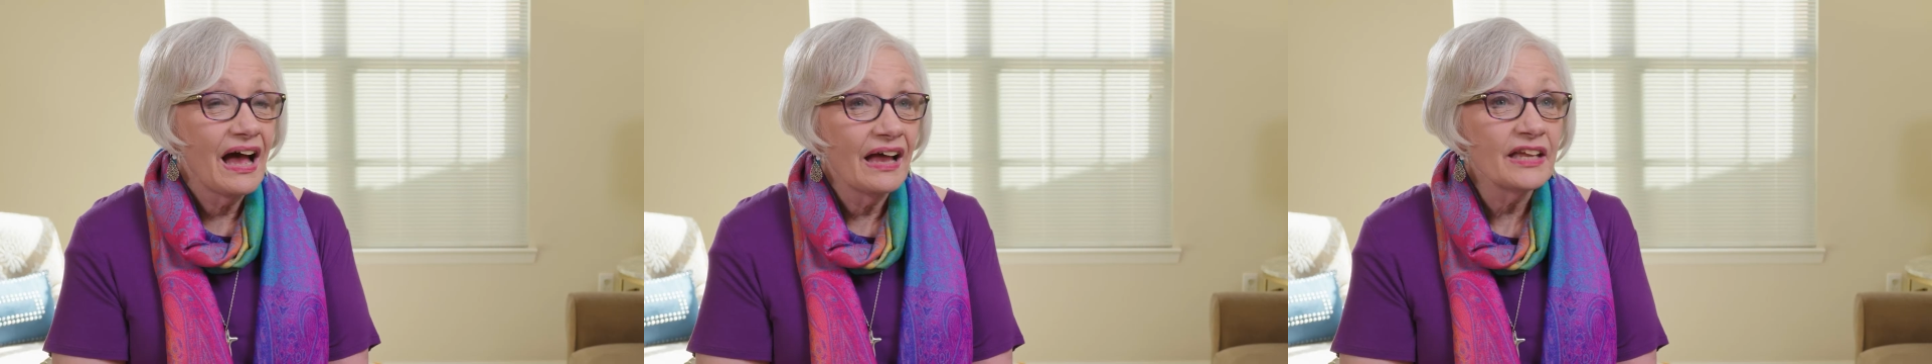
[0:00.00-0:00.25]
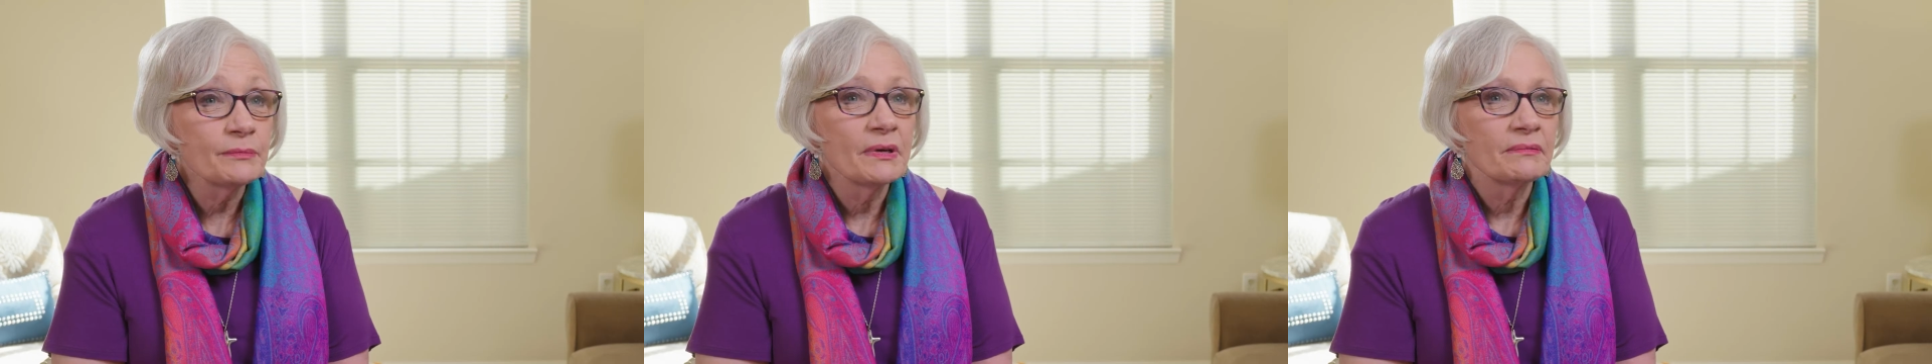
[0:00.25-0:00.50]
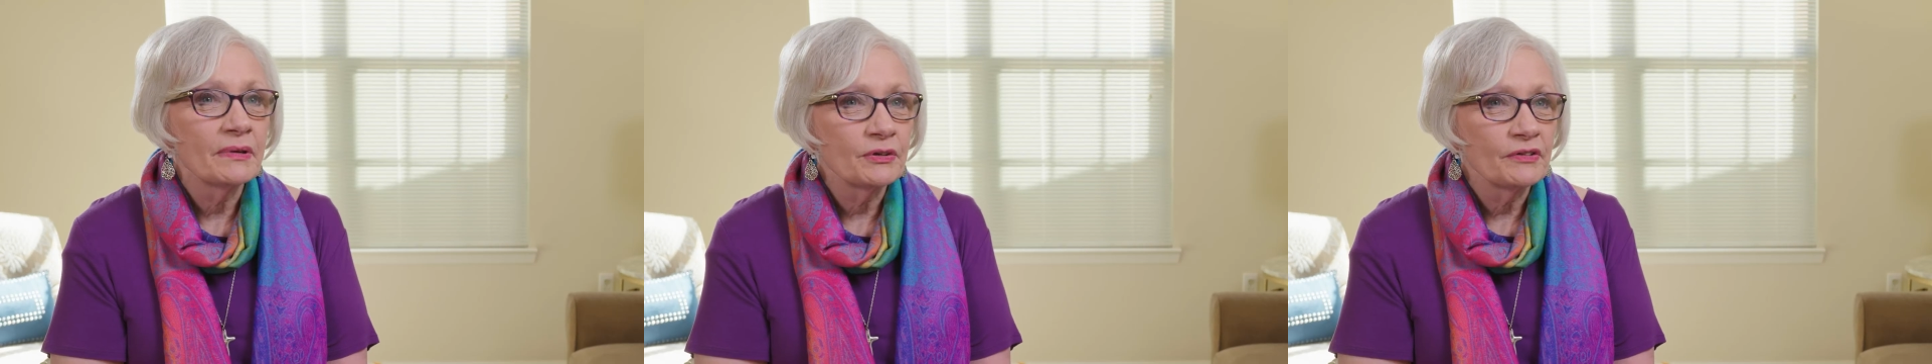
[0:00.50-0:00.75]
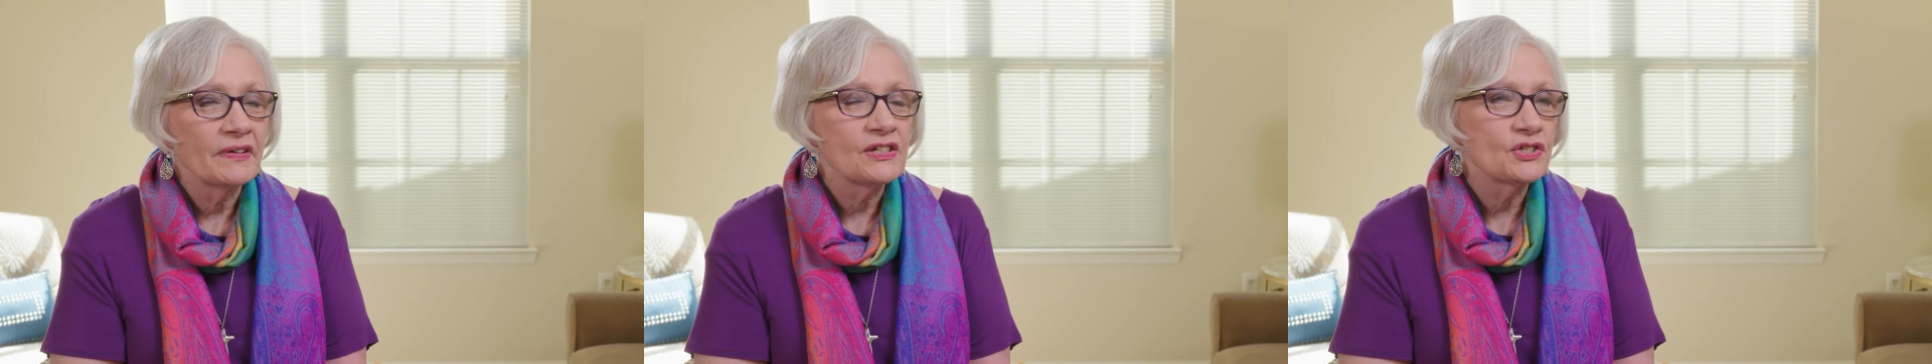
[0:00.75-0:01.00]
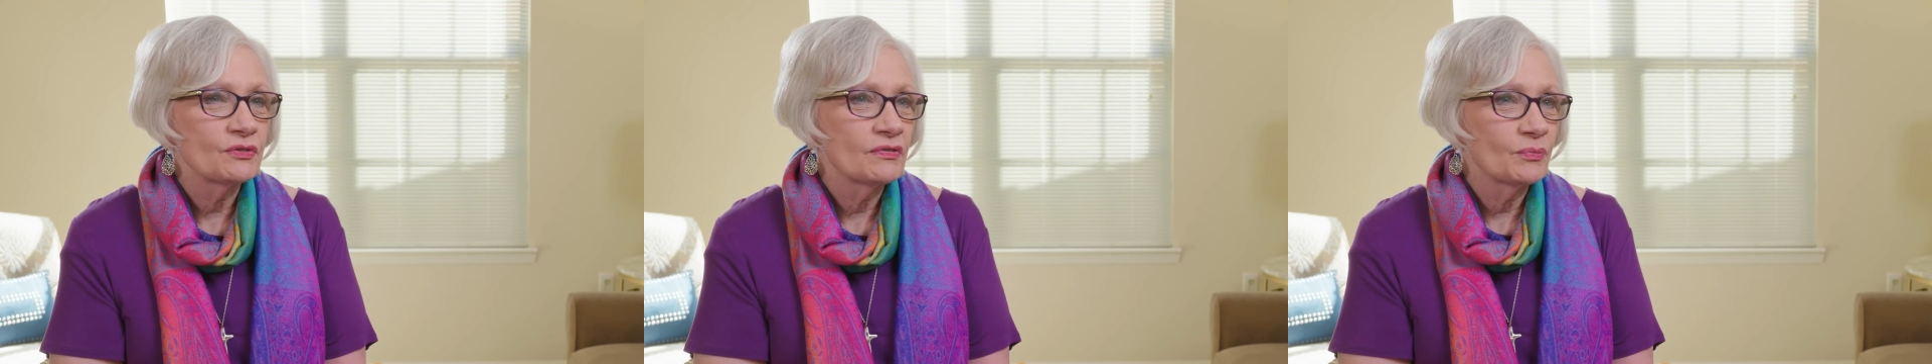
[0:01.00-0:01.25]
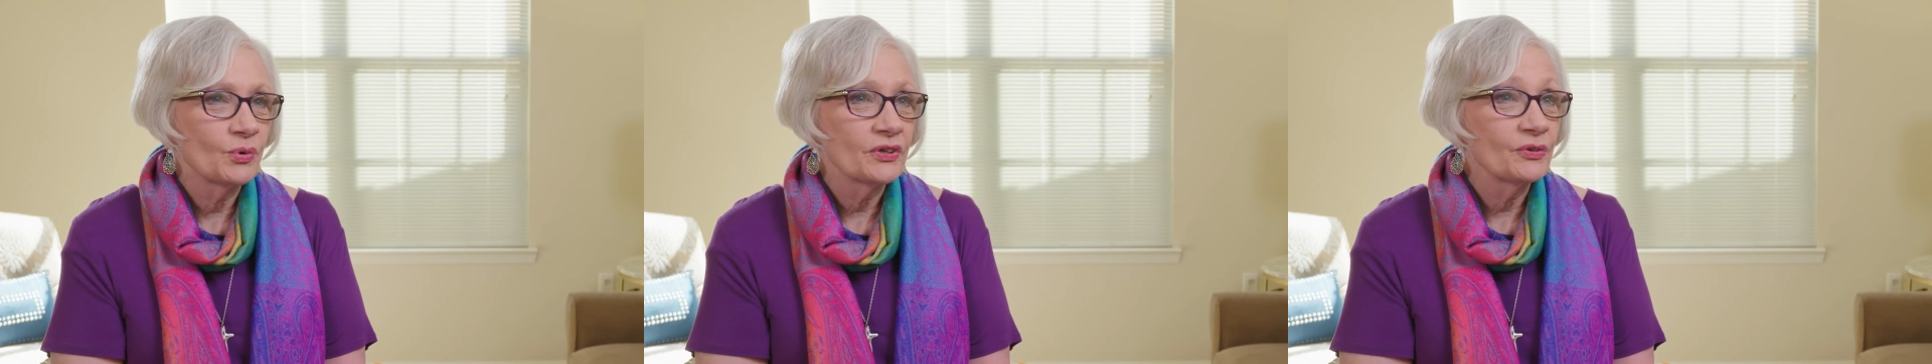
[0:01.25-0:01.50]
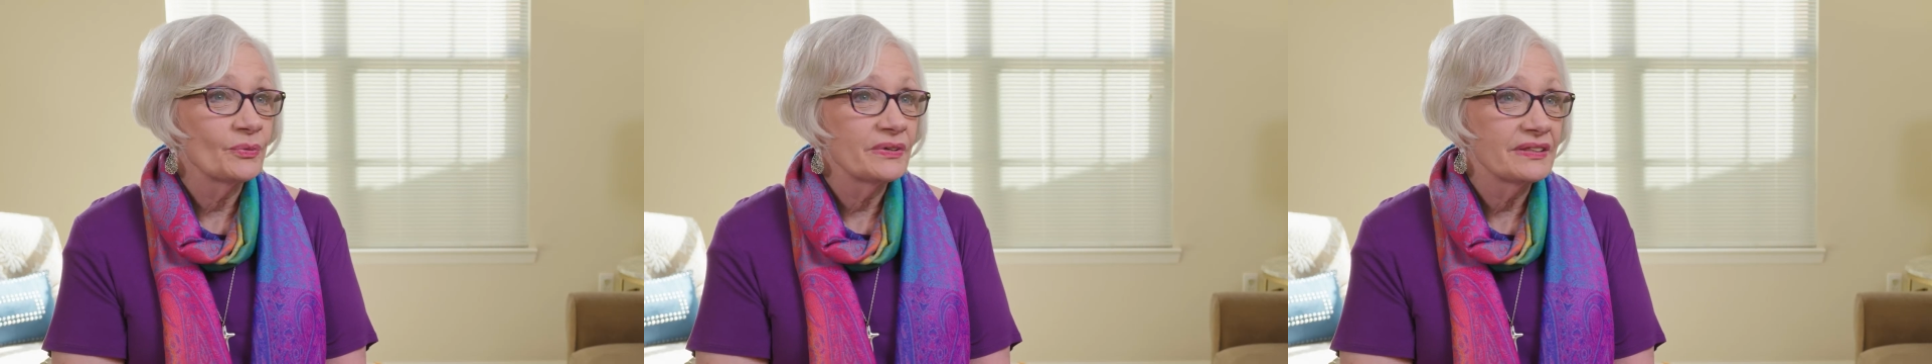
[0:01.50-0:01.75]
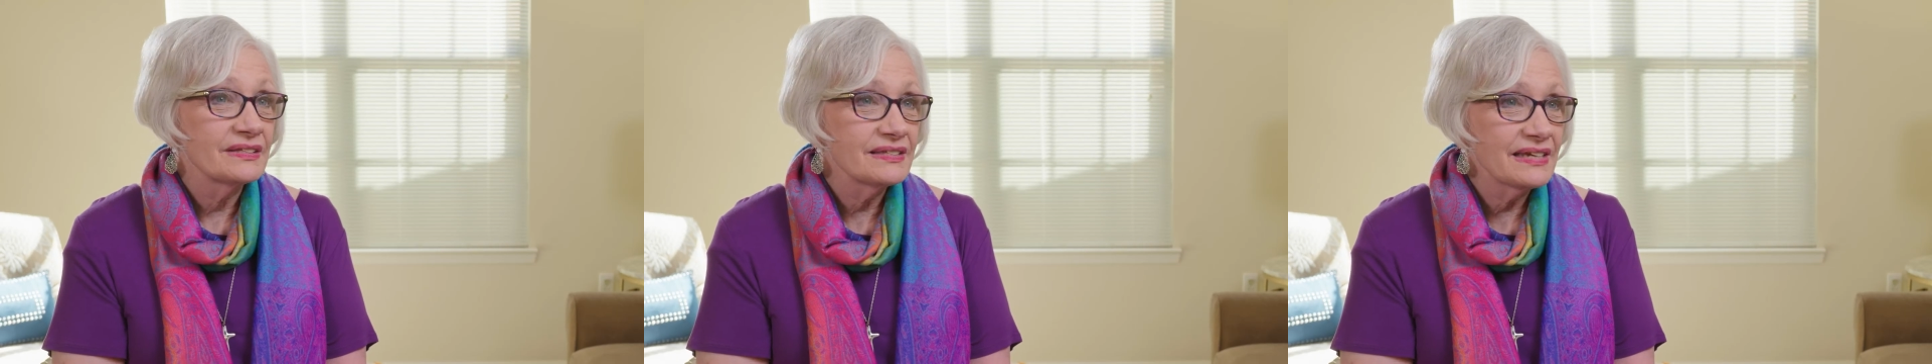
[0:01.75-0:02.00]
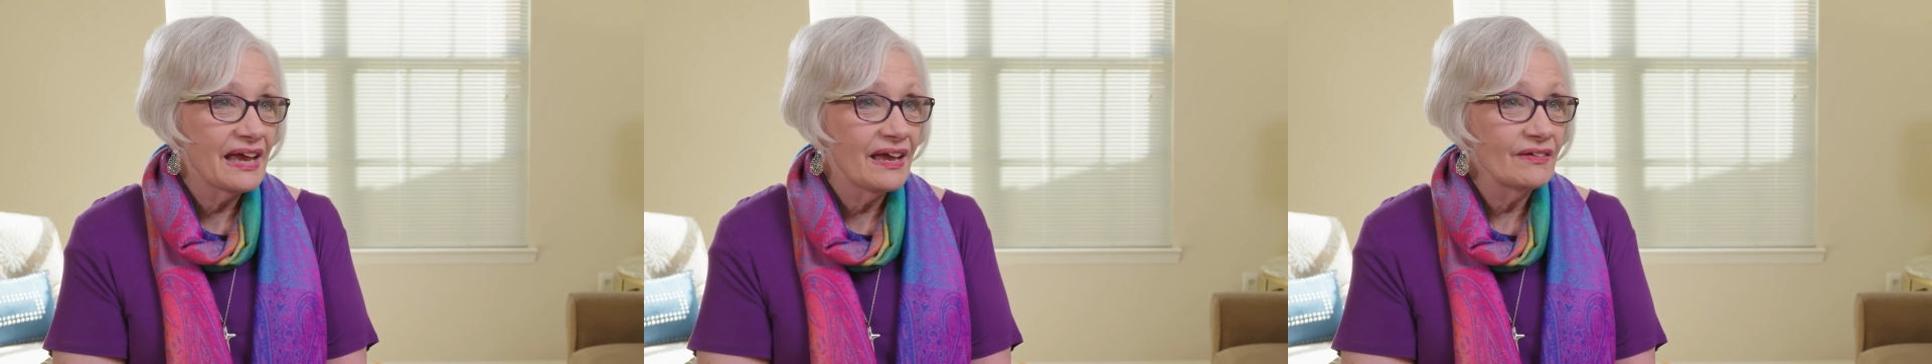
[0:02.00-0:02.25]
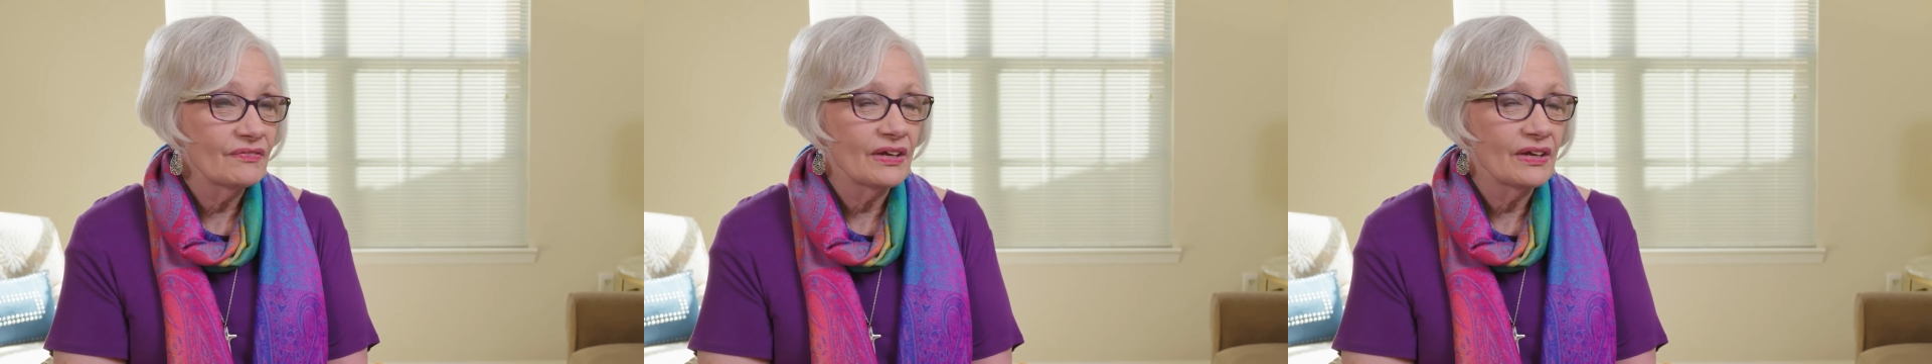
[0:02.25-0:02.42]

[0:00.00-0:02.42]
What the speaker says: I get my motivation from working with the staff